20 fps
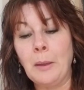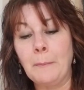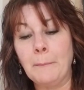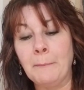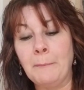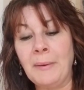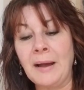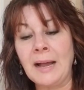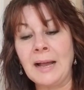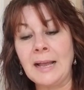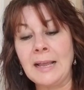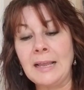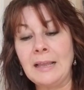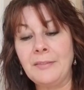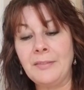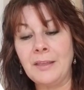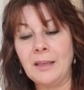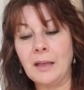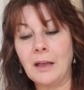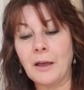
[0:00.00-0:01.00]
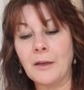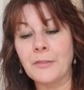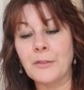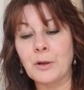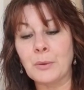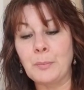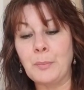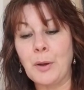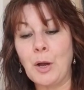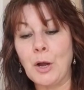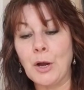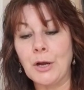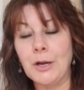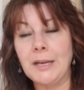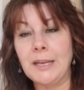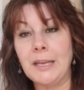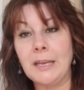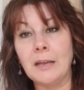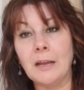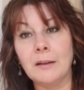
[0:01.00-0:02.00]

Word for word: by the other party